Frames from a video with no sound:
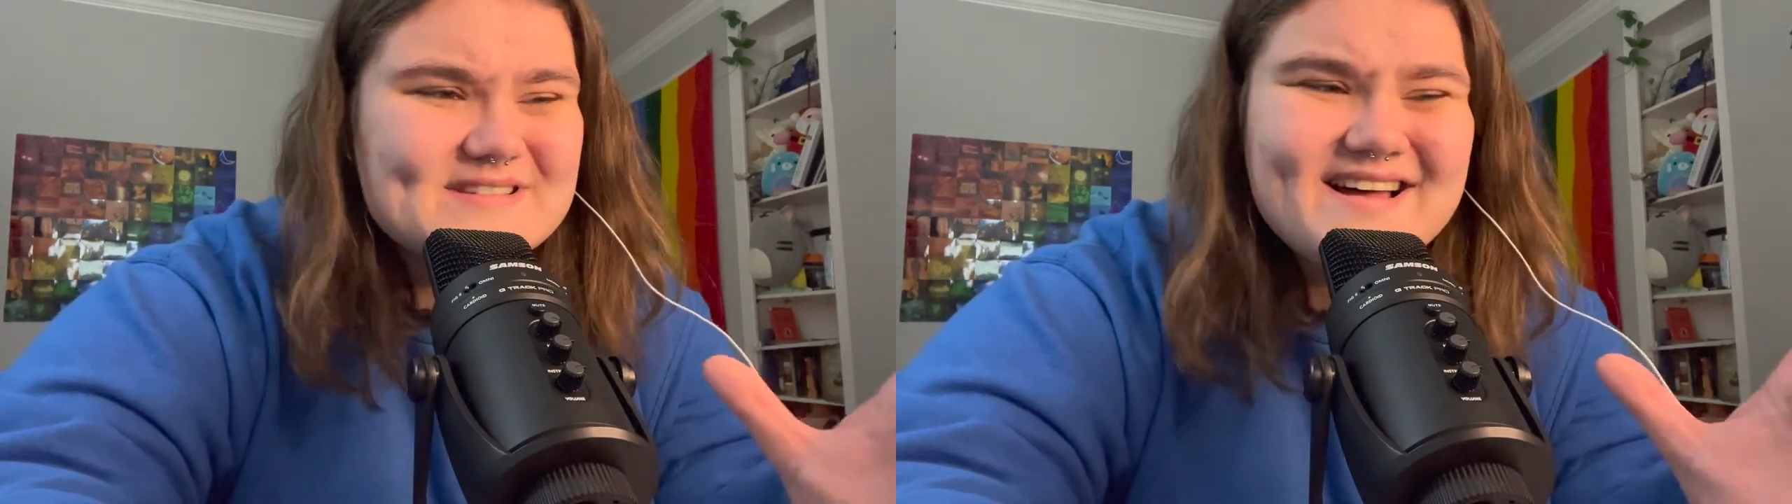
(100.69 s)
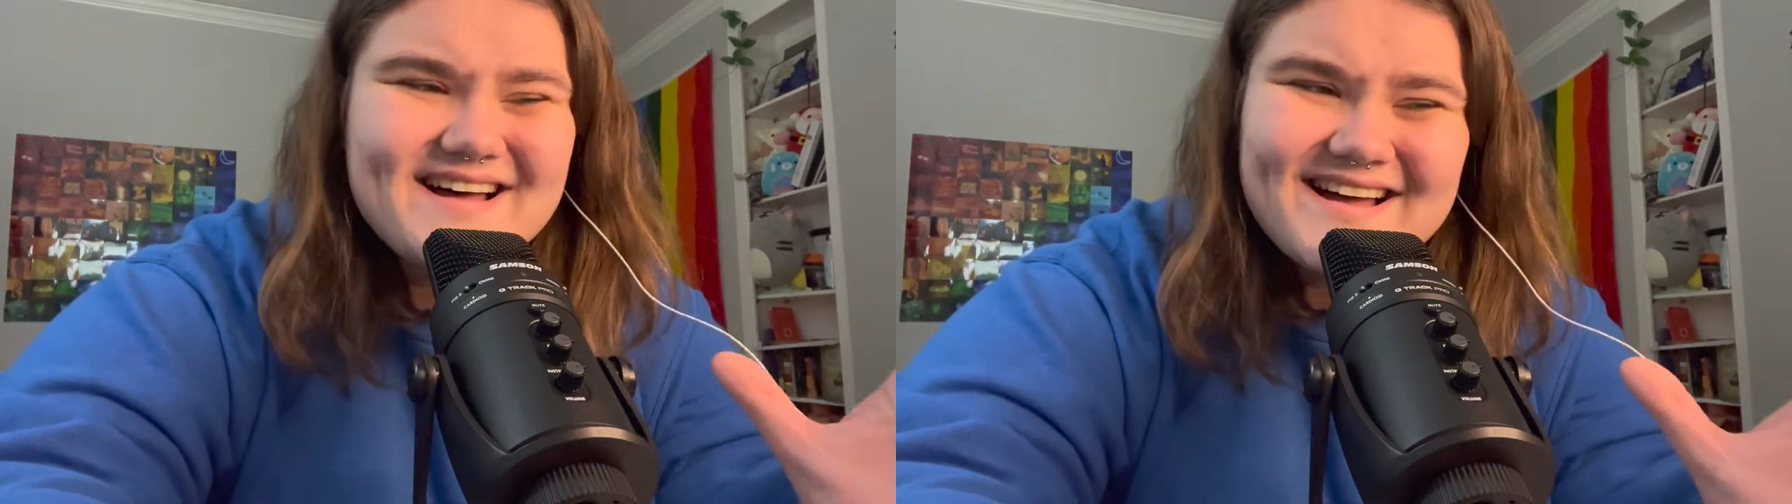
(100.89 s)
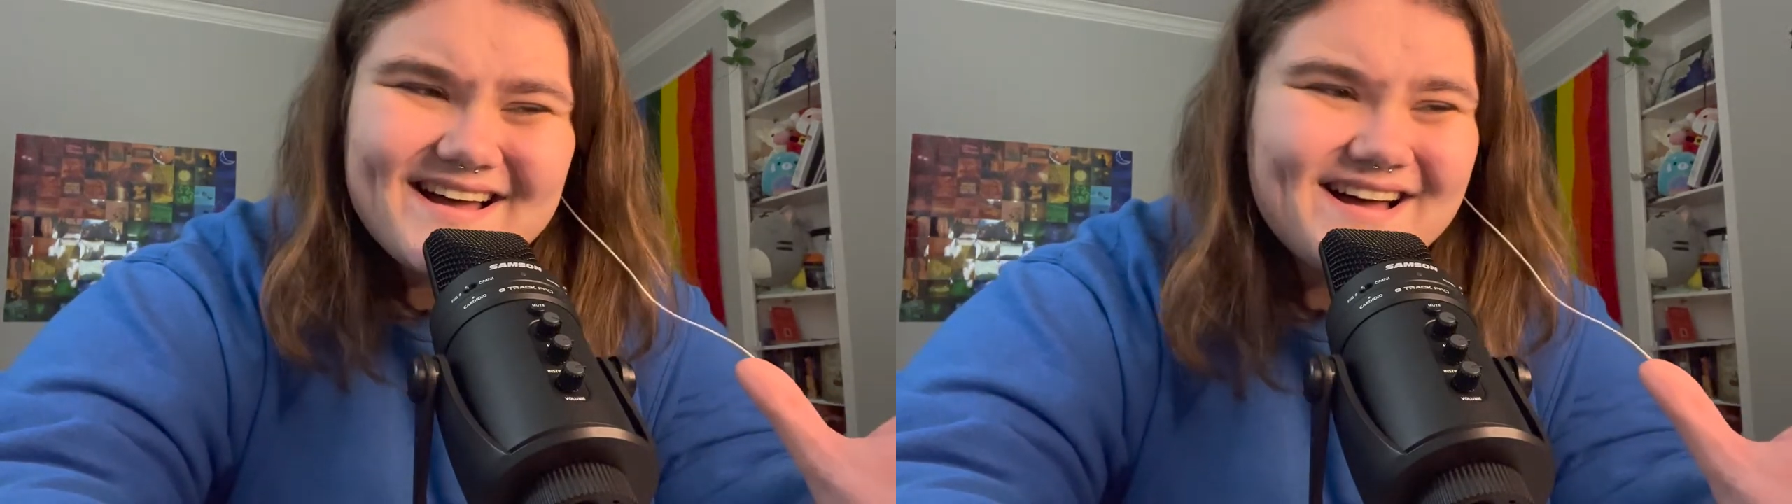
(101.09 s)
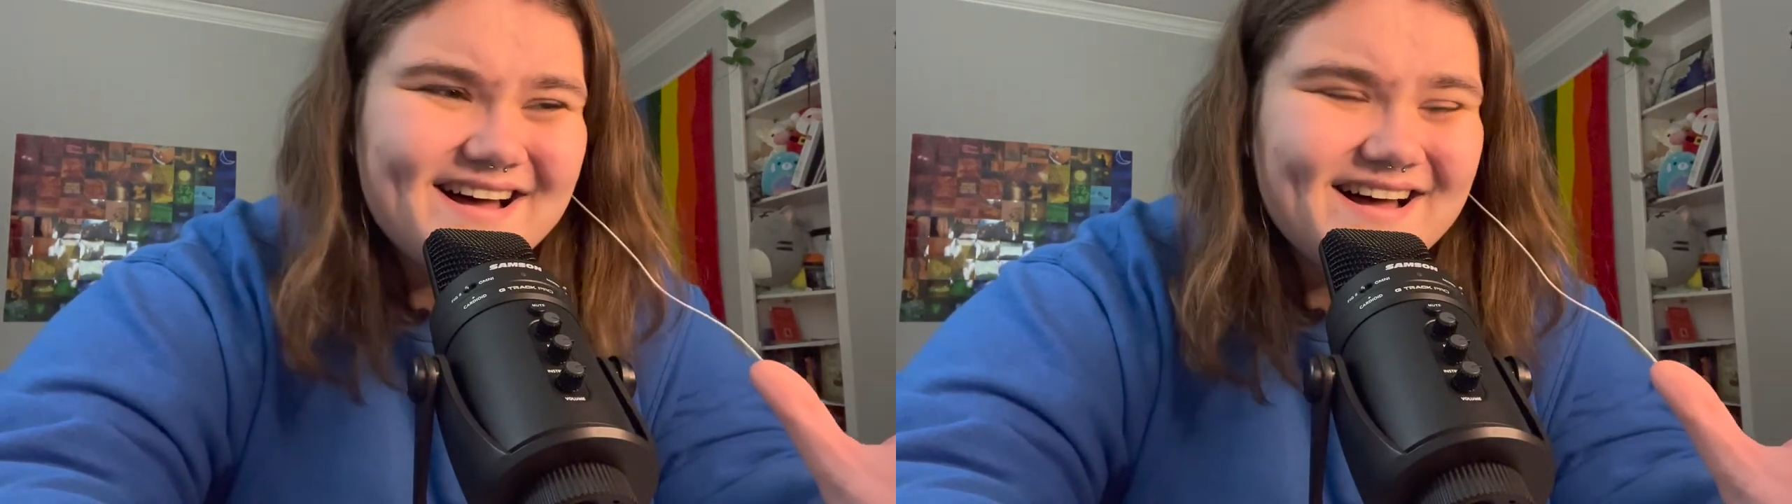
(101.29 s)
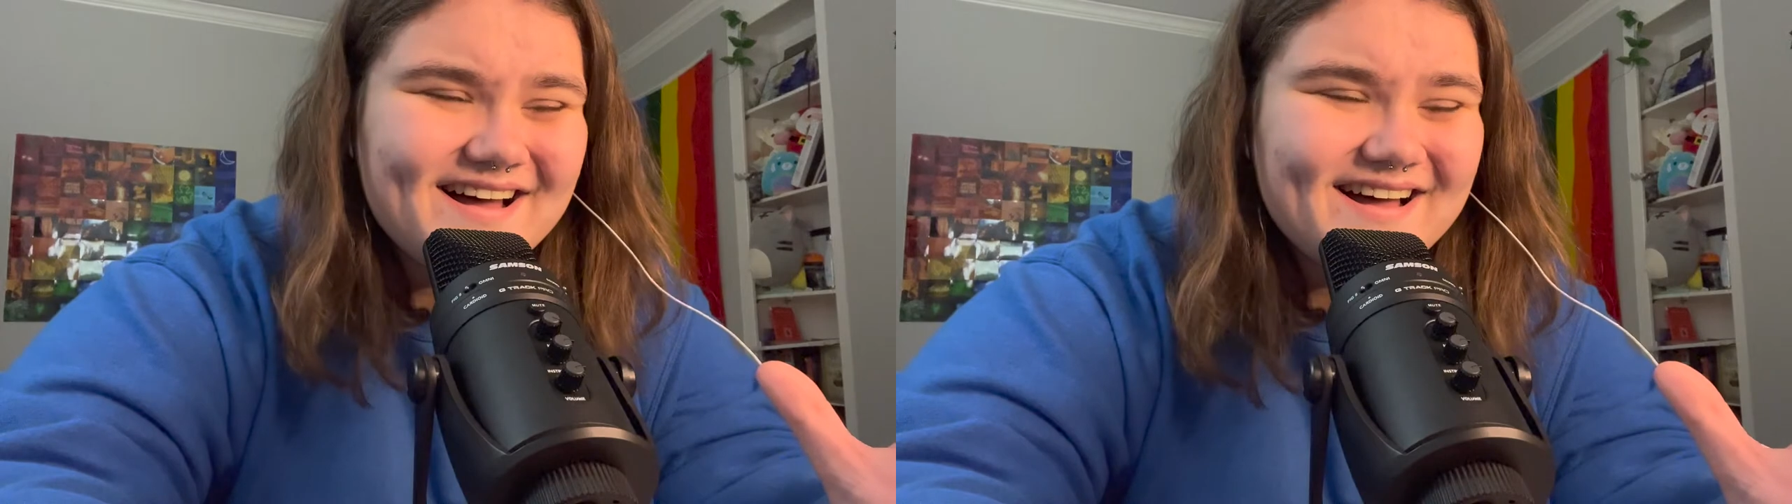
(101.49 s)

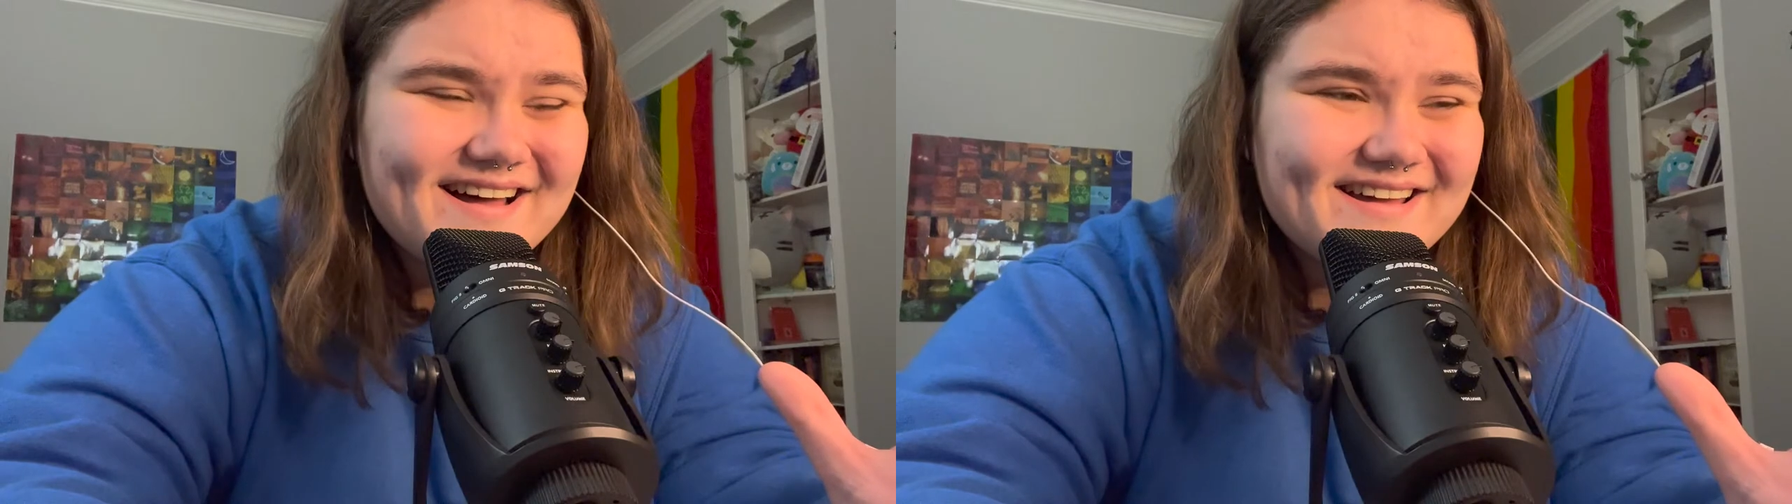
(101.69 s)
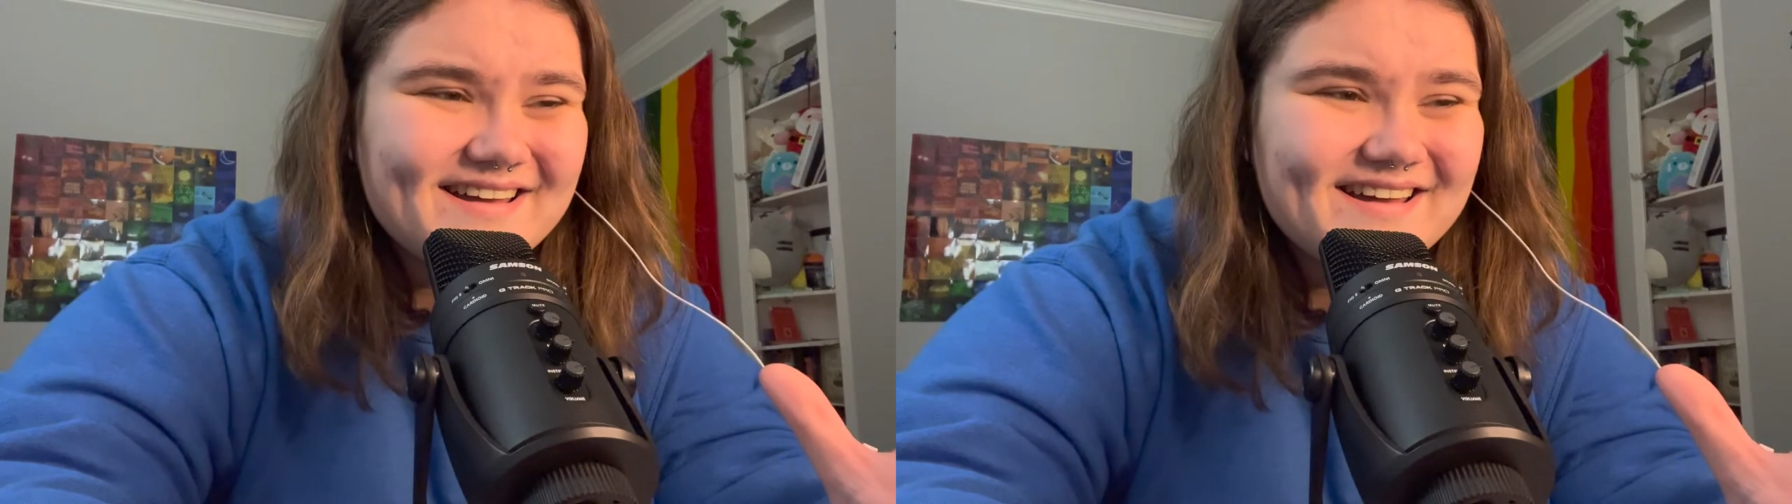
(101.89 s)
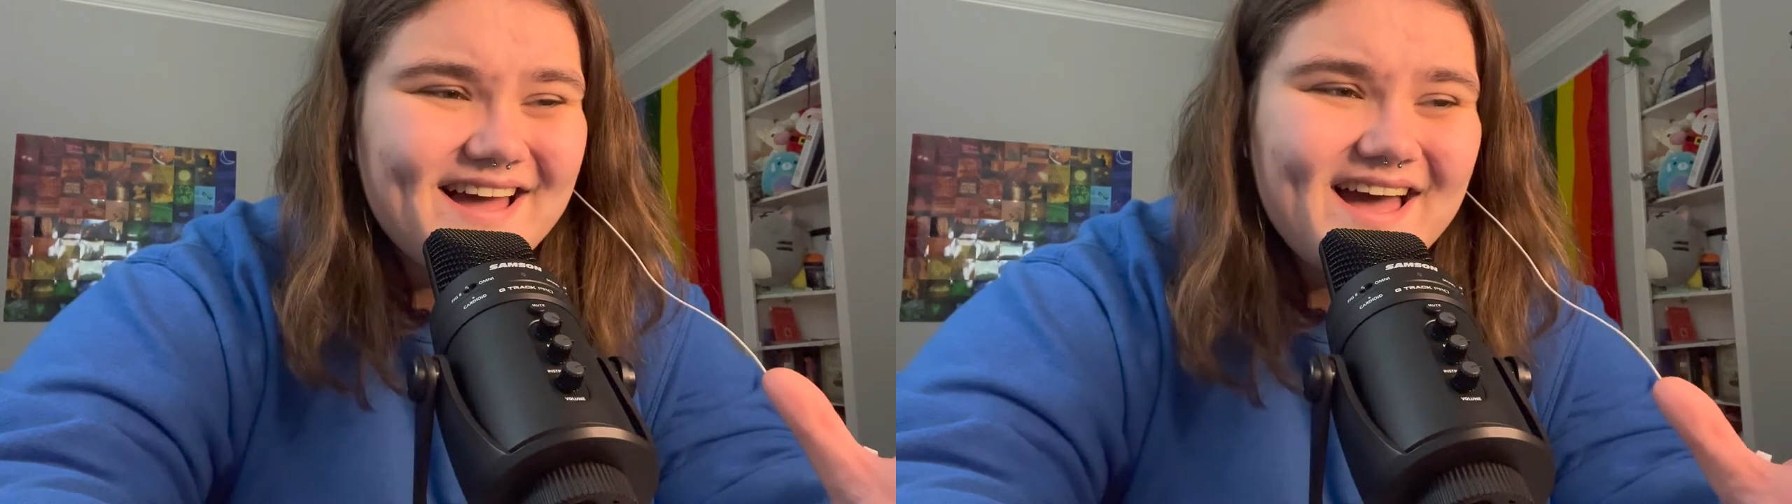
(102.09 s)
And